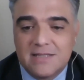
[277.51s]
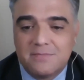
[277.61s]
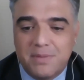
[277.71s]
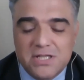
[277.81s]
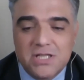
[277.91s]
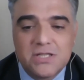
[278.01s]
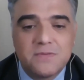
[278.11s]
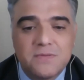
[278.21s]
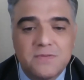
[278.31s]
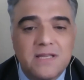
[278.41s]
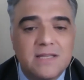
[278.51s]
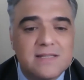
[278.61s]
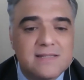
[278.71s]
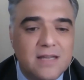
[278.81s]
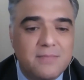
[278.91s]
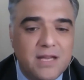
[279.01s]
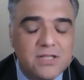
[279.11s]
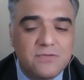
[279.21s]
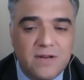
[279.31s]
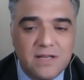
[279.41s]
that patients within the same age
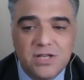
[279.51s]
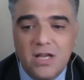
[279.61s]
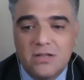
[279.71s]
range